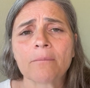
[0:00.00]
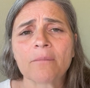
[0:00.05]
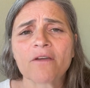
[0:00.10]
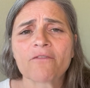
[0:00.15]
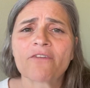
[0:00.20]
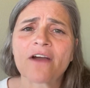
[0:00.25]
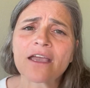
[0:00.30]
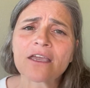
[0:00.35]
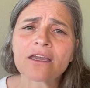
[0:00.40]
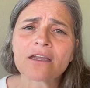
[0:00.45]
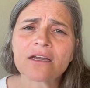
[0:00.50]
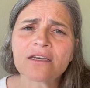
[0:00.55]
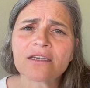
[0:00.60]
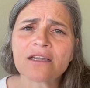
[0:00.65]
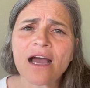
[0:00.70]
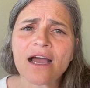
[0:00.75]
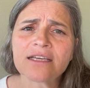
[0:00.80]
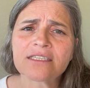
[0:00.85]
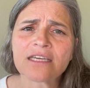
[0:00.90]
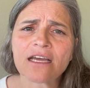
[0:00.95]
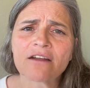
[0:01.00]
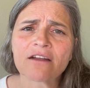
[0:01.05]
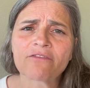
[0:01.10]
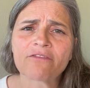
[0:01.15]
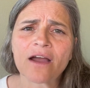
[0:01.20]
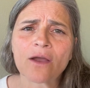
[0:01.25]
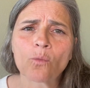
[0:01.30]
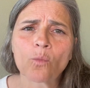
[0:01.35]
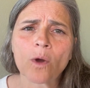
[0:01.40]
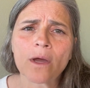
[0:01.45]
If I could
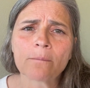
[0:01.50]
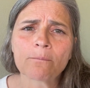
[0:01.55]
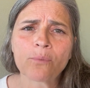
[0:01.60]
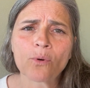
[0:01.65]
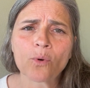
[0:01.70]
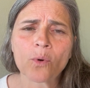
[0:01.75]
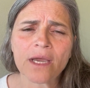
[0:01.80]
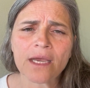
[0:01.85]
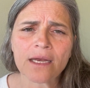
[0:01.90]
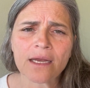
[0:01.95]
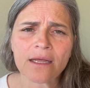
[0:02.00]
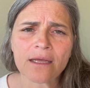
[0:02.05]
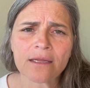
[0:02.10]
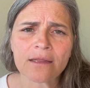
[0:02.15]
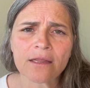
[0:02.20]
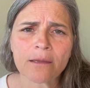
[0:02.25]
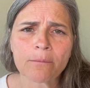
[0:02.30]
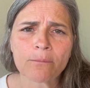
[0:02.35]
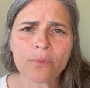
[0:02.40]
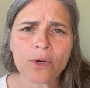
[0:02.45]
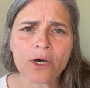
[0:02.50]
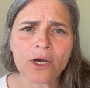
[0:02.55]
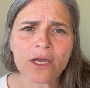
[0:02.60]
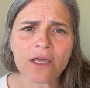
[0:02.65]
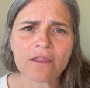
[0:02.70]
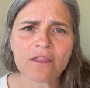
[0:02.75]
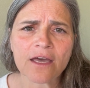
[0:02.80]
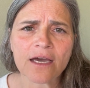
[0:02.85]
identify one point in the book